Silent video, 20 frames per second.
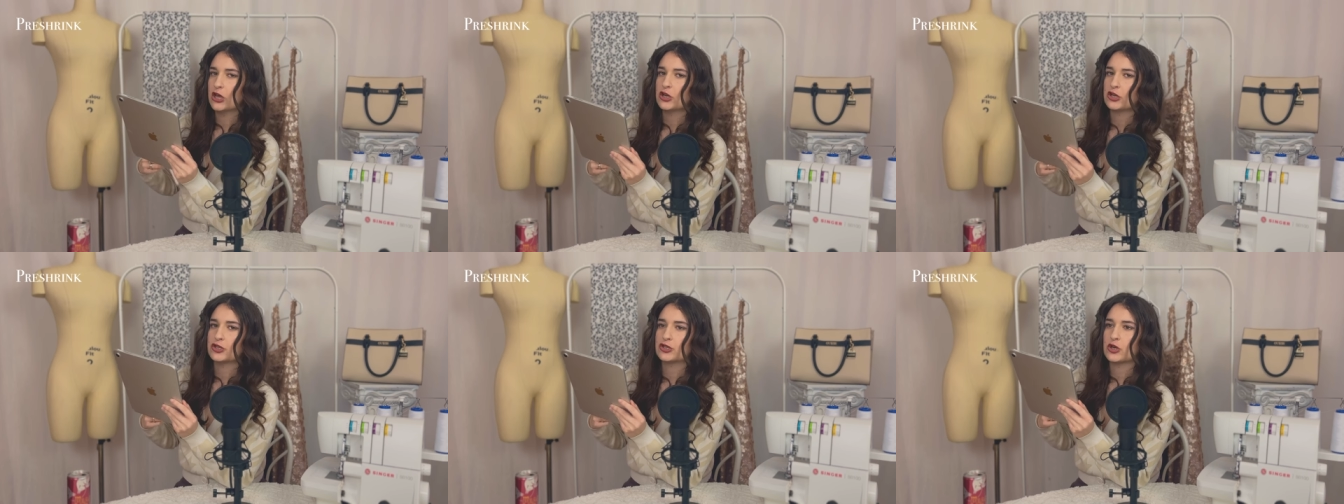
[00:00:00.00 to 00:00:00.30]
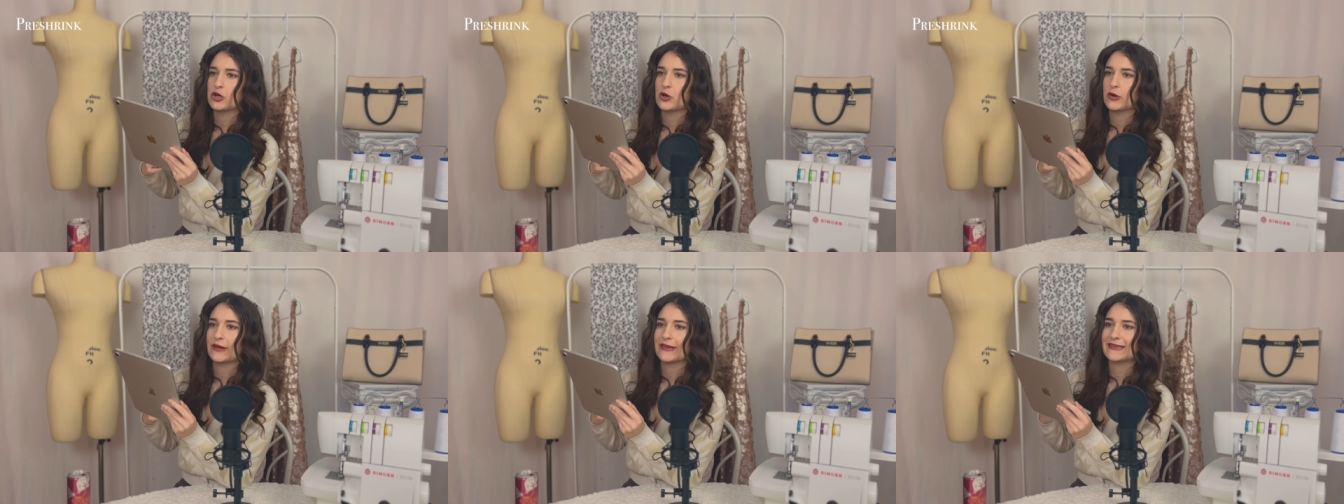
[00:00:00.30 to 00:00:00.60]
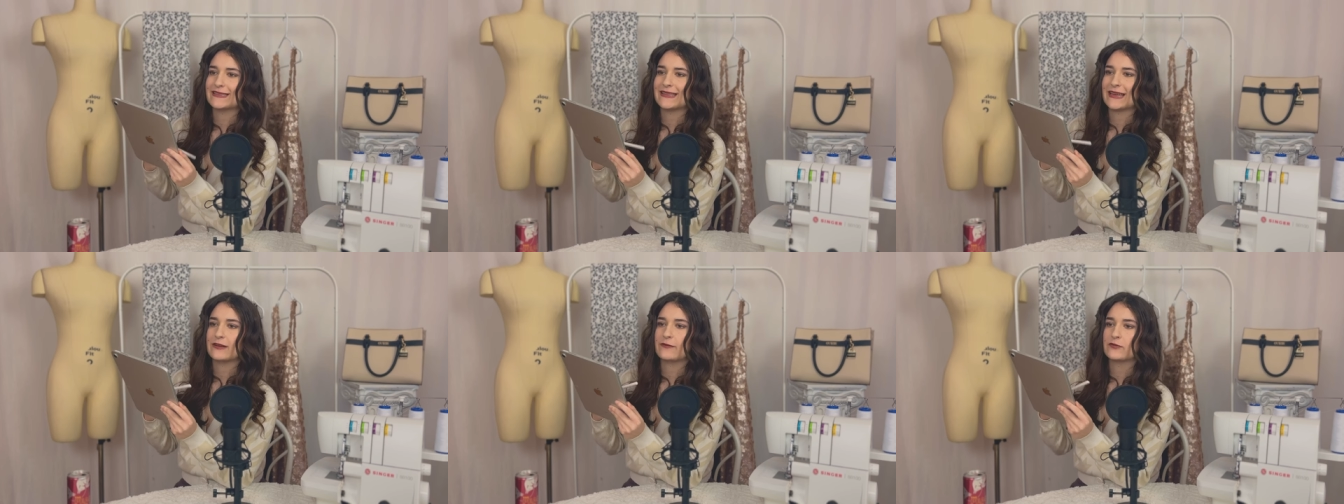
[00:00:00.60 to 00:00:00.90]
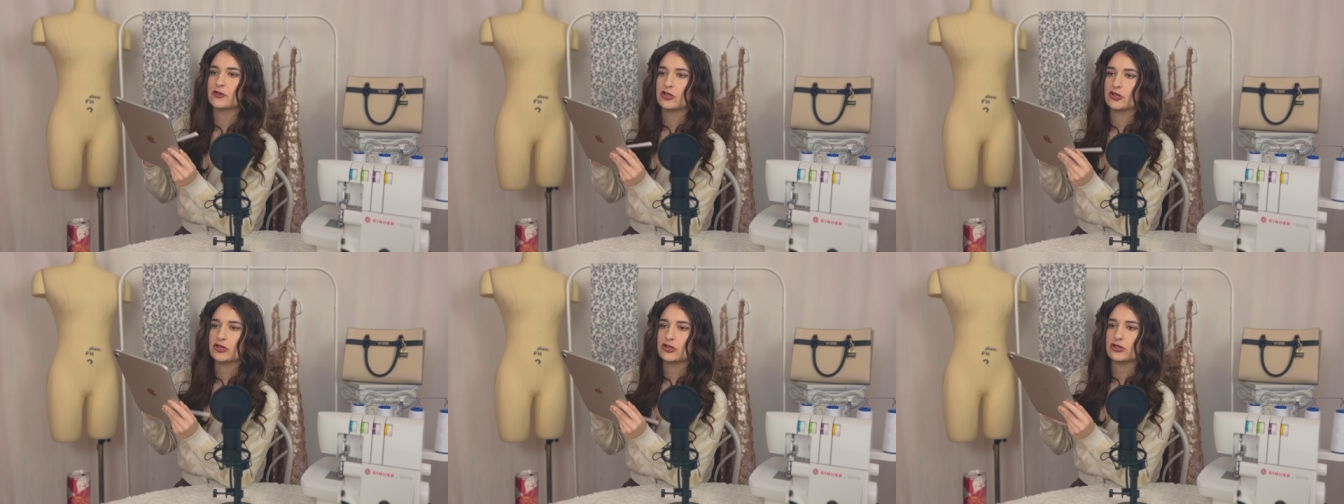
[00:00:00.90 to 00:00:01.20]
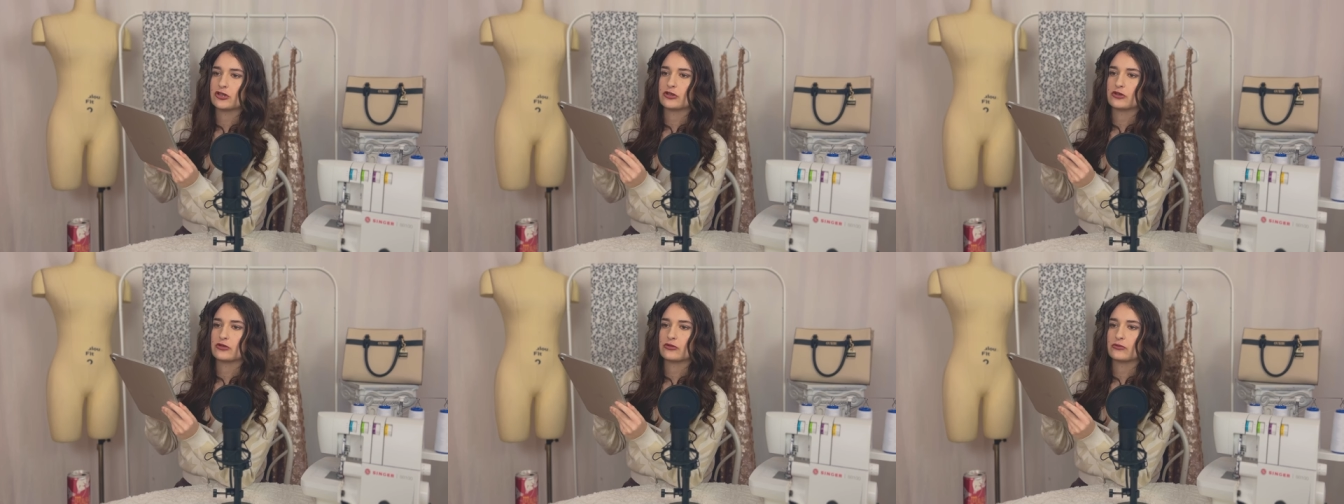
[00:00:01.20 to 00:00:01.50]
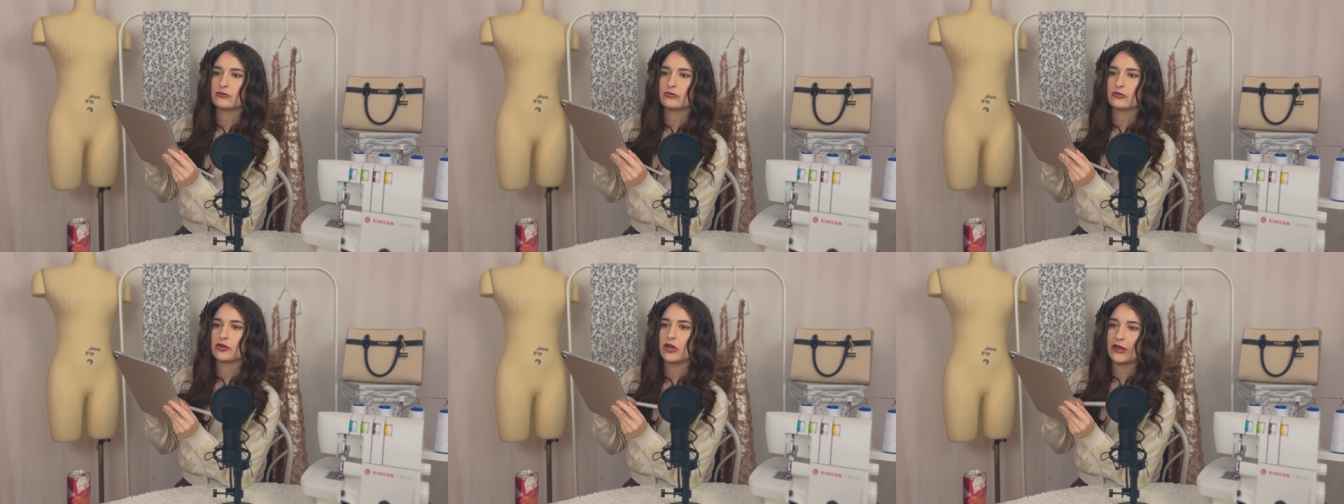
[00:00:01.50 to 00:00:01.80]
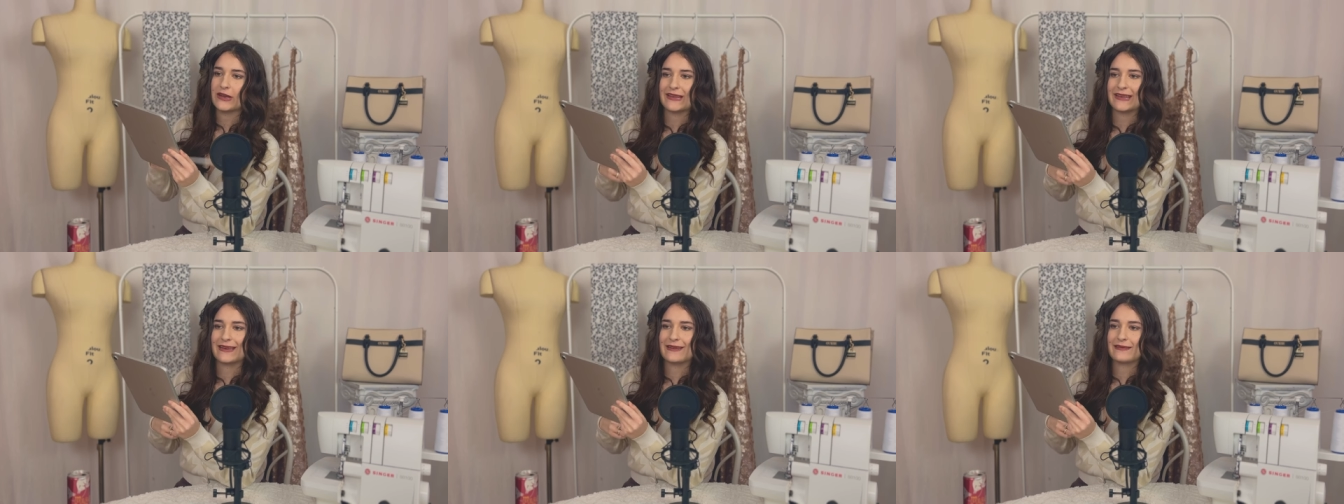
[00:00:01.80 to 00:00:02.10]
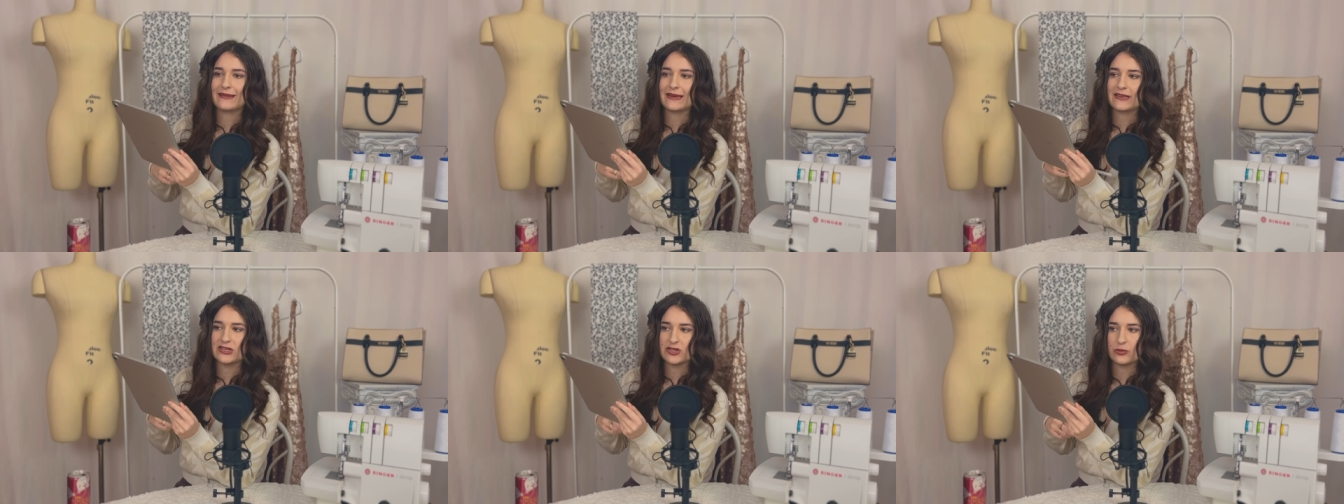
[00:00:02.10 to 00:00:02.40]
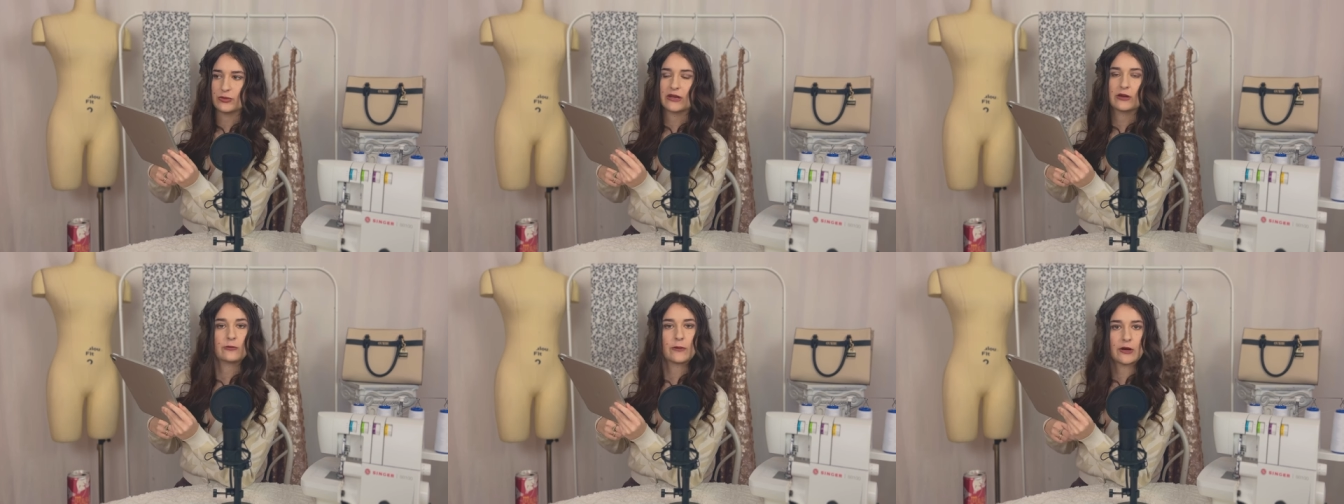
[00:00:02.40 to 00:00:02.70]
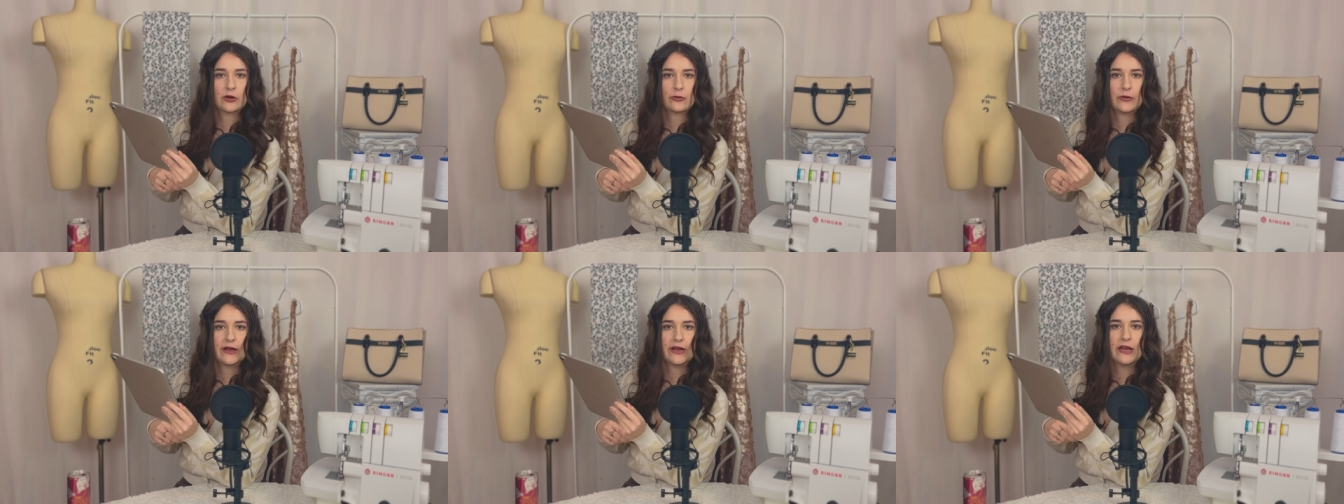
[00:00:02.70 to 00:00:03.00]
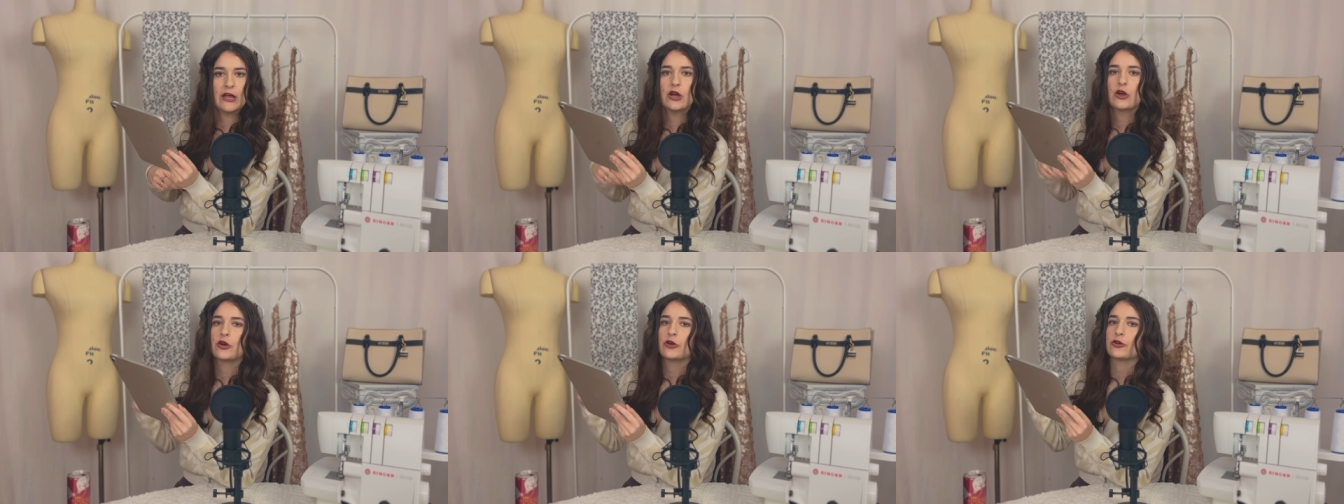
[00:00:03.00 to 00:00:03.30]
So instead of just cutting it and sewing it right away,